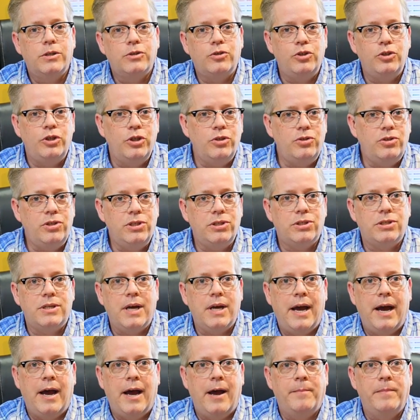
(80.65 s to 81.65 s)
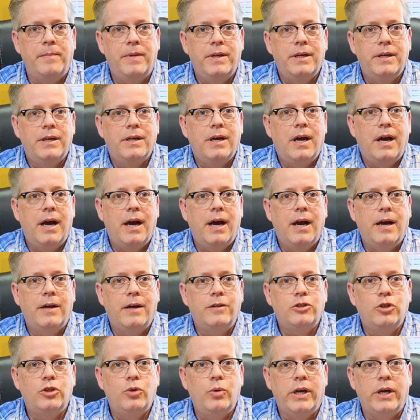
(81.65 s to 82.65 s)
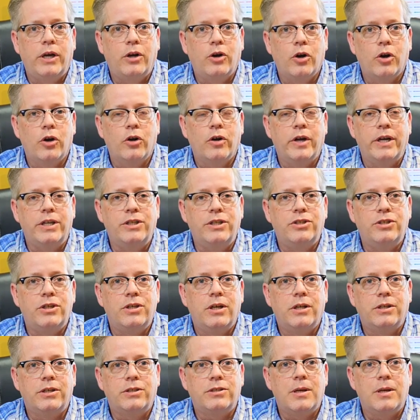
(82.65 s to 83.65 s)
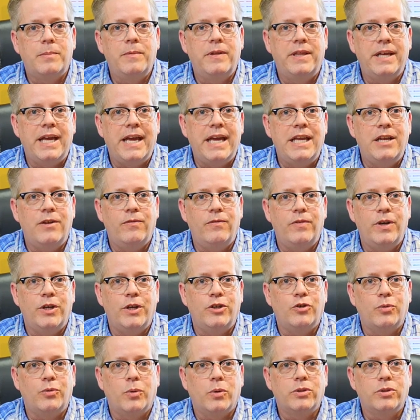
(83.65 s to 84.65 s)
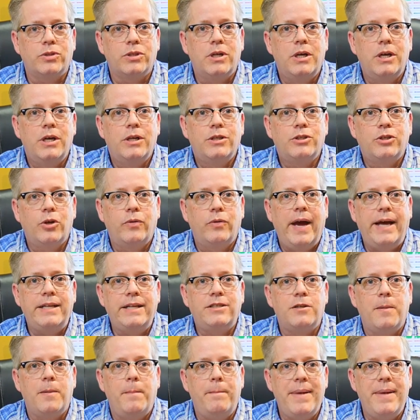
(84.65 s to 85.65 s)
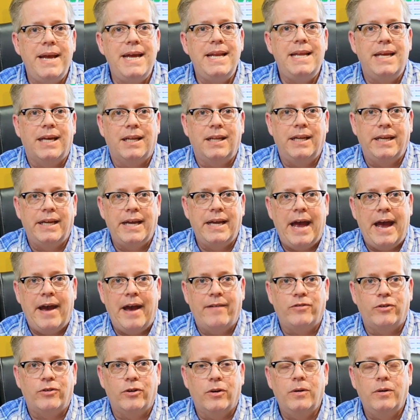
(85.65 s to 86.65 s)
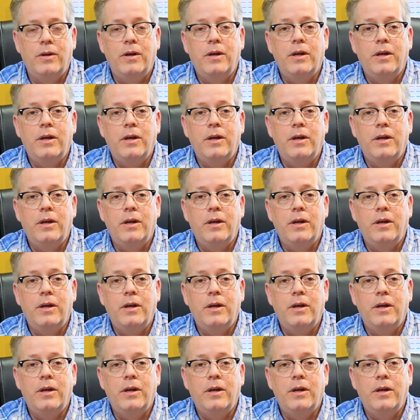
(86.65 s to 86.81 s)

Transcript: So use this time to encourage some of the individuals. So that's immediately after.